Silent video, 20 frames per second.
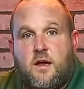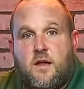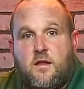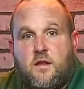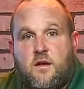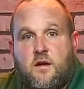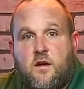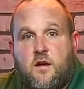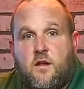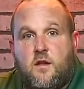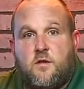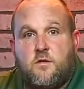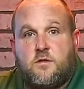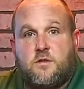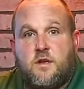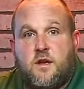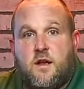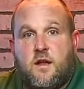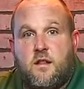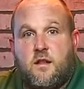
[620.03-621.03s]
and the
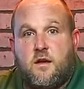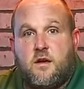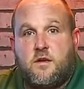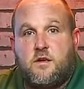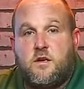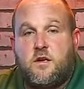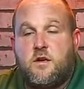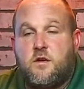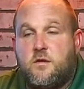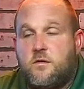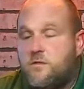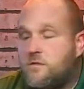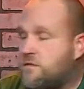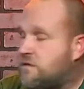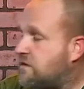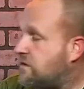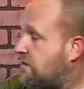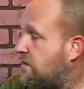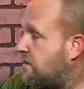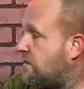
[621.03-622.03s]
colors that I like to
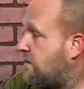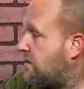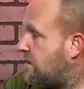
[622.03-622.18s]
use,